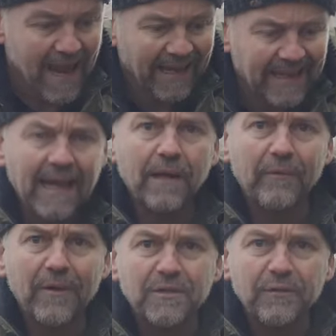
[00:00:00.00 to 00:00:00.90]
And then I
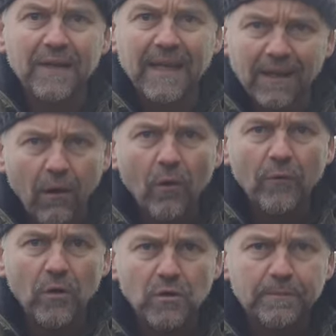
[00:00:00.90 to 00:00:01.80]
was thinking all
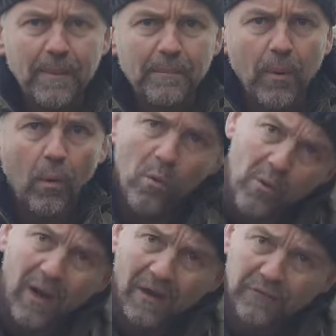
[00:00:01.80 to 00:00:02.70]
those people who are